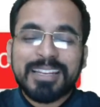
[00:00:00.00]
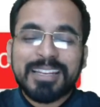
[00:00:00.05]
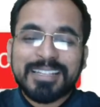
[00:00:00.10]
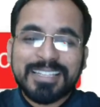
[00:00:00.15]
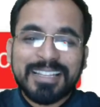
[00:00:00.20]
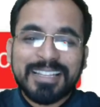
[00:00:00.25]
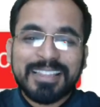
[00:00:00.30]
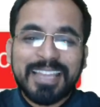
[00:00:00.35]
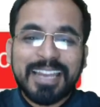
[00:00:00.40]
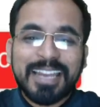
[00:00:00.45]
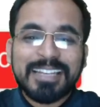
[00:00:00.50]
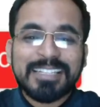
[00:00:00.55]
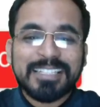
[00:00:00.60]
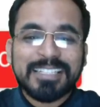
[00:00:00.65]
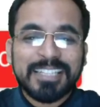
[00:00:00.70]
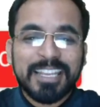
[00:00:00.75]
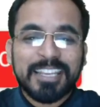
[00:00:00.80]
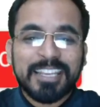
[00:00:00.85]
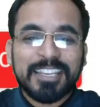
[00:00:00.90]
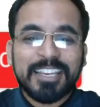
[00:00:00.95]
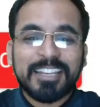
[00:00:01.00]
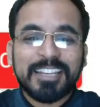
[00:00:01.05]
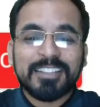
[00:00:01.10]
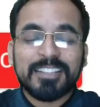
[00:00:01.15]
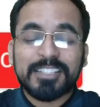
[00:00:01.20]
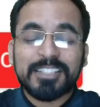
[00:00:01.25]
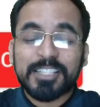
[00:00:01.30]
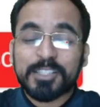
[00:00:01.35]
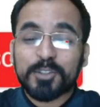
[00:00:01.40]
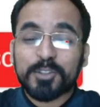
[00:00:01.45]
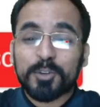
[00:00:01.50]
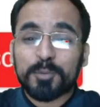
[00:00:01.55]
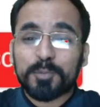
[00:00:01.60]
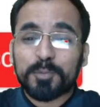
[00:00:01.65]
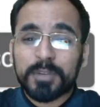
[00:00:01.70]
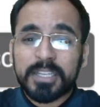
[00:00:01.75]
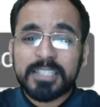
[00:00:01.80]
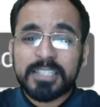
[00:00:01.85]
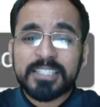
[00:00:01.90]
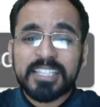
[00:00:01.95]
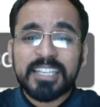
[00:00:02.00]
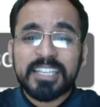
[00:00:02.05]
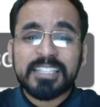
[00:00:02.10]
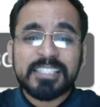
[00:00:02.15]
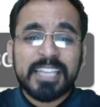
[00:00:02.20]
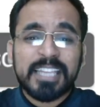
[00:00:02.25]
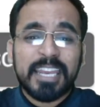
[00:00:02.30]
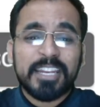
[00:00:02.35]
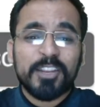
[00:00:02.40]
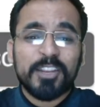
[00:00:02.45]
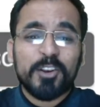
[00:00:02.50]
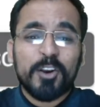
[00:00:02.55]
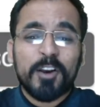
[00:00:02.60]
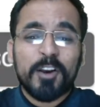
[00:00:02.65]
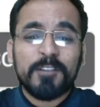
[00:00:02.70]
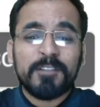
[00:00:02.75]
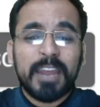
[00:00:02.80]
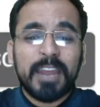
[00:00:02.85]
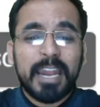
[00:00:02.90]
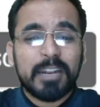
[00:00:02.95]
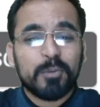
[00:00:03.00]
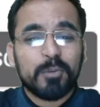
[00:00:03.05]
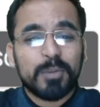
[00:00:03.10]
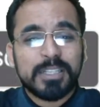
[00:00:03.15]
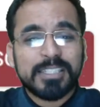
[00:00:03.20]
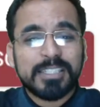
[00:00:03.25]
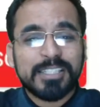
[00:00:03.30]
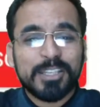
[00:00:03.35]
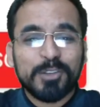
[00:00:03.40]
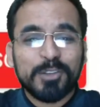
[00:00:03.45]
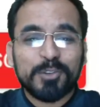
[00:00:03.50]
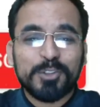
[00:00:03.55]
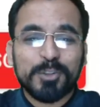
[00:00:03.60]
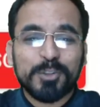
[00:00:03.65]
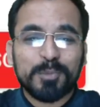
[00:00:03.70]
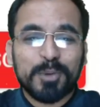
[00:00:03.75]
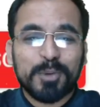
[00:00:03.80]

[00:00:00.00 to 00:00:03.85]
Till then, take care. This is Gurpreet Singh signing off, and we'll see you tomorrow.